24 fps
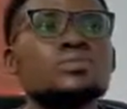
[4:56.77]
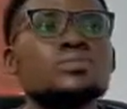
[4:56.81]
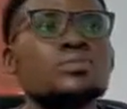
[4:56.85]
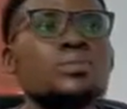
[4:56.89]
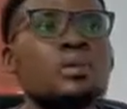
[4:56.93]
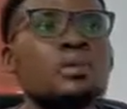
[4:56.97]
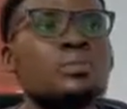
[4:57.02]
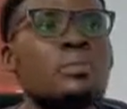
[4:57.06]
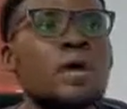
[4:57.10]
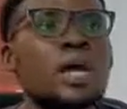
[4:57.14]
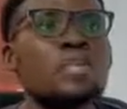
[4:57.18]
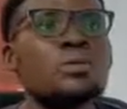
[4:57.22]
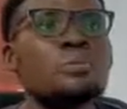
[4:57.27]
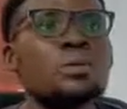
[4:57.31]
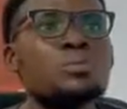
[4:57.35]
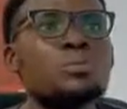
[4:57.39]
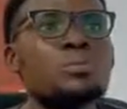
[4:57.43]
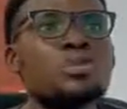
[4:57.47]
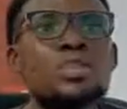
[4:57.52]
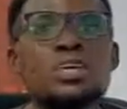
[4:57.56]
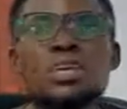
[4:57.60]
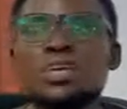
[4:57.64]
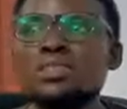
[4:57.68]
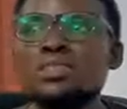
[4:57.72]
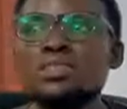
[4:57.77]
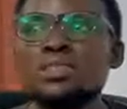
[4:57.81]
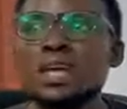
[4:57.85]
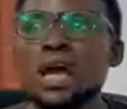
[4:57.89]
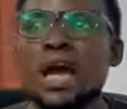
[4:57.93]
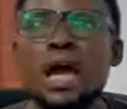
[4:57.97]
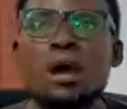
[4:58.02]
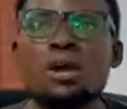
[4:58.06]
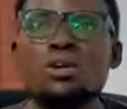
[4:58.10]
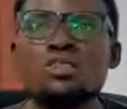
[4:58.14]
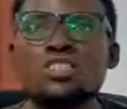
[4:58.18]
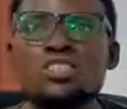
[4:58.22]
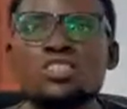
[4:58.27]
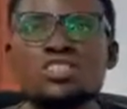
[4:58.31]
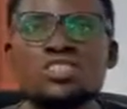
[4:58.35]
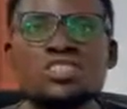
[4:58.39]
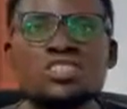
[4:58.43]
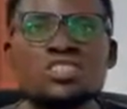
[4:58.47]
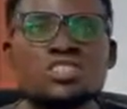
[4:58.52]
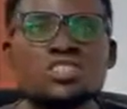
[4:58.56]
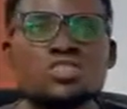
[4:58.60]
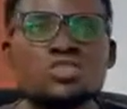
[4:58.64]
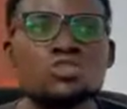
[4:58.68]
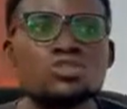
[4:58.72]
many people think house is
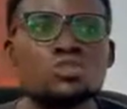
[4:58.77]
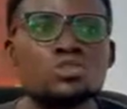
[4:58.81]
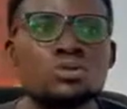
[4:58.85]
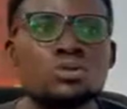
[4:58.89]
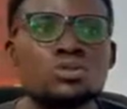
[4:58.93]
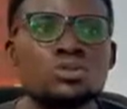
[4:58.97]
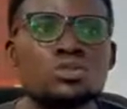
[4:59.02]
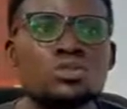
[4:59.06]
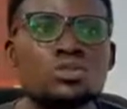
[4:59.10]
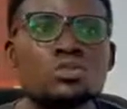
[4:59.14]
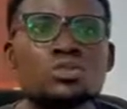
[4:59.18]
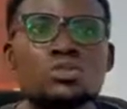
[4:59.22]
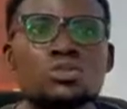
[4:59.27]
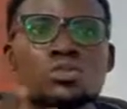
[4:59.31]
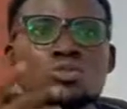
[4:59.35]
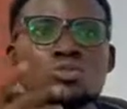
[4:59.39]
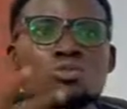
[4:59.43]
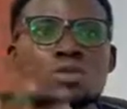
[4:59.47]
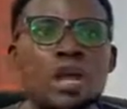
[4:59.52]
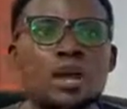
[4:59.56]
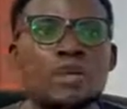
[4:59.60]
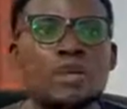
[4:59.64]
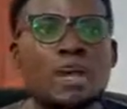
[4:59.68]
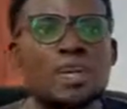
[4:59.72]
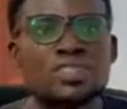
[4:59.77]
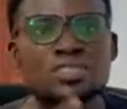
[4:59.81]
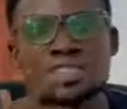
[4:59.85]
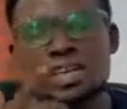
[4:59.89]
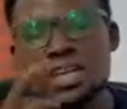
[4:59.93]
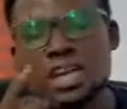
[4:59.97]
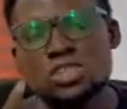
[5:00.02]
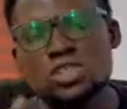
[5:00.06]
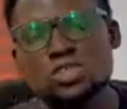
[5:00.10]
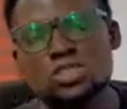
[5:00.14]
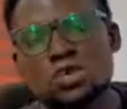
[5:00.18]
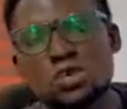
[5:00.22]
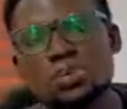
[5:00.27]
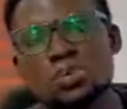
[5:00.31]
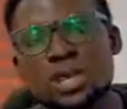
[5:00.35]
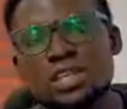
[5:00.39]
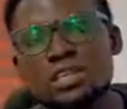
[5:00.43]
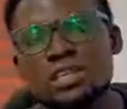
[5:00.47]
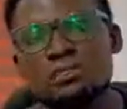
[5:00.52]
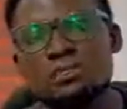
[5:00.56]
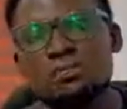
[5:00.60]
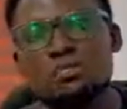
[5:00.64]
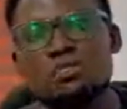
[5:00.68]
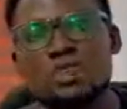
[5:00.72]
easy to build. whereas there are so
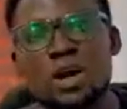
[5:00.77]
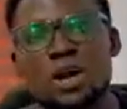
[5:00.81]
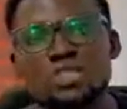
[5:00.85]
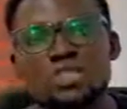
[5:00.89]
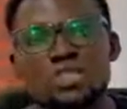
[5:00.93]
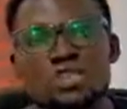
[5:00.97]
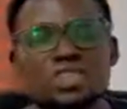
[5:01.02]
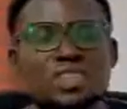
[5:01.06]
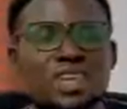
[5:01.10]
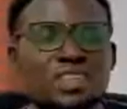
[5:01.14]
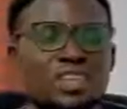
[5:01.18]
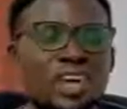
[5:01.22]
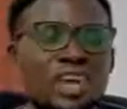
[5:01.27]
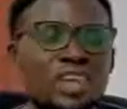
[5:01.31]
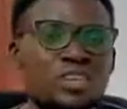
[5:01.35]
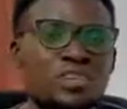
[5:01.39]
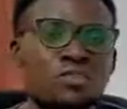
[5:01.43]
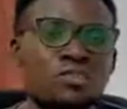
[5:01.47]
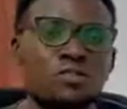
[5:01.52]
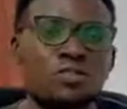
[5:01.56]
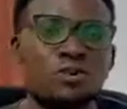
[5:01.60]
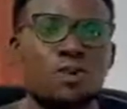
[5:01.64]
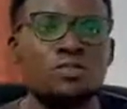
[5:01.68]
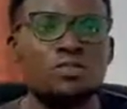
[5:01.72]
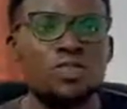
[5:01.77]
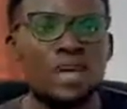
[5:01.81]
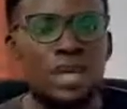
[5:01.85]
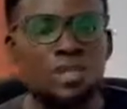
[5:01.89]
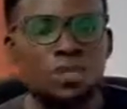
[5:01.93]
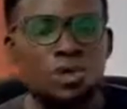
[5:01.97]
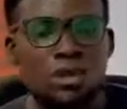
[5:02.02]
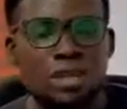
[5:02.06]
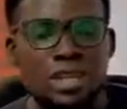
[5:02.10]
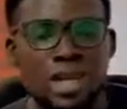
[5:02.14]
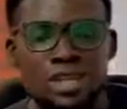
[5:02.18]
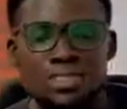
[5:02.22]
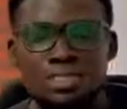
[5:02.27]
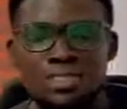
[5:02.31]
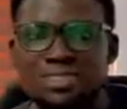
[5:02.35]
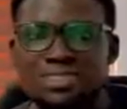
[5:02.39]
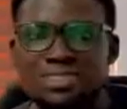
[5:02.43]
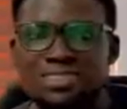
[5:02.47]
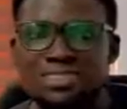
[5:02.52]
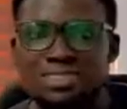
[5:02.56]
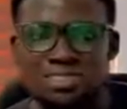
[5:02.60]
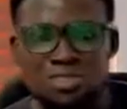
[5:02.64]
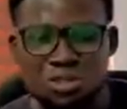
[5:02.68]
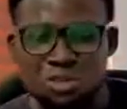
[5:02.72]
many factors that are involved and other
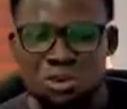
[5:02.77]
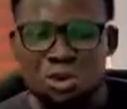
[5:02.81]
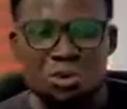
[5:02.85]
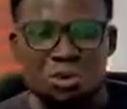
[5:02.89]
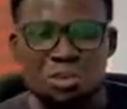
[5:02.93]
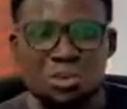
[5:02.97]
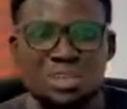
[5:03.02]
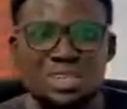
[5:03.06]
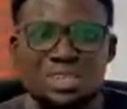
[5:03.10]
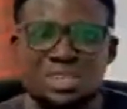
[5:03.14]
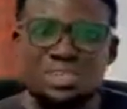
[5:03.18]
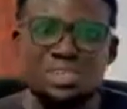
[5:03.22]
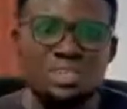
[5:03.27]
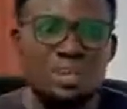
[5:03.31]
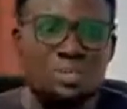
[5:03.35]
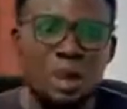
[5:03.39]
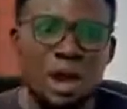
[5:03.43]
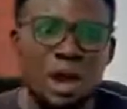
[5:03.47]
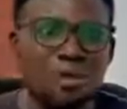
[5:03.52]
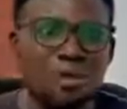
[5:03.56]
things. You know, it's about